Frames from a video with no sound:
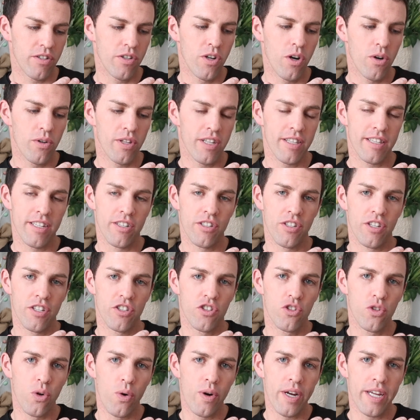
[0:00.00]
know that there's
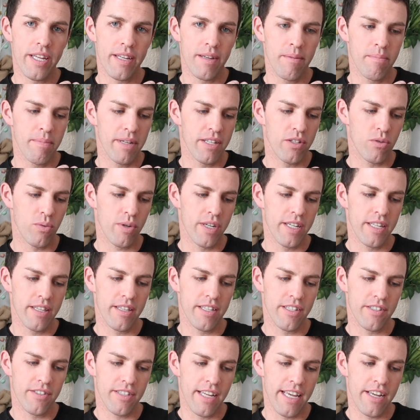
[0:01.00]
a joint in between
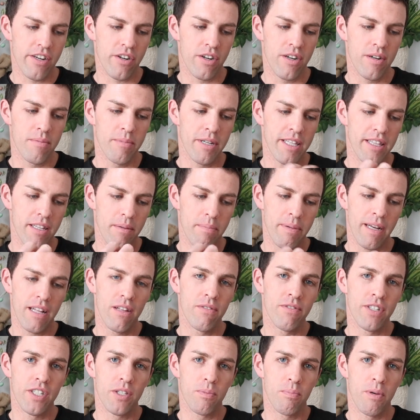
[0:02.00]
the sacrum and the
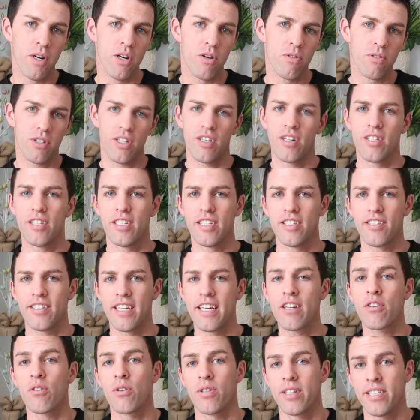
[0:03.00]
pelvis bone called the
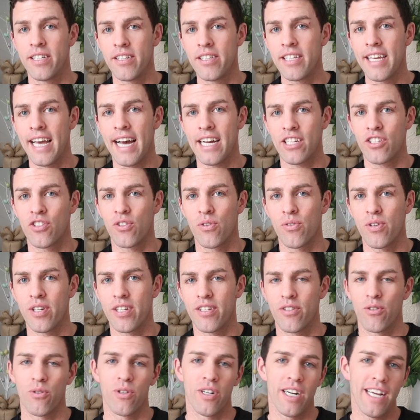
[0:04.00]
sacroiliac
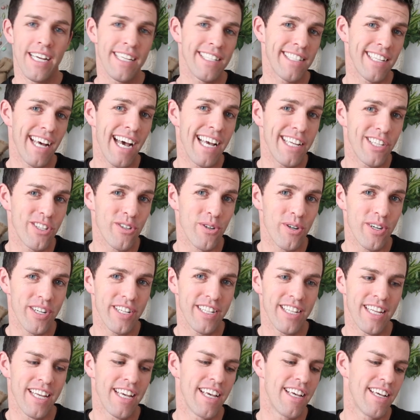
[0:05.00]
joint or SI
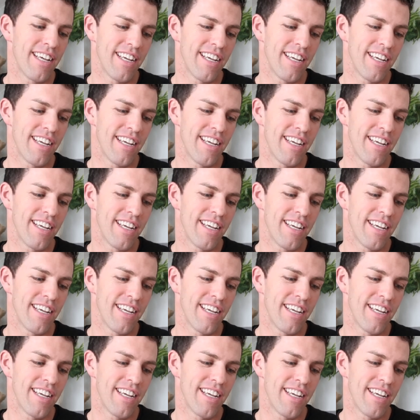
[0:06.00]
joint.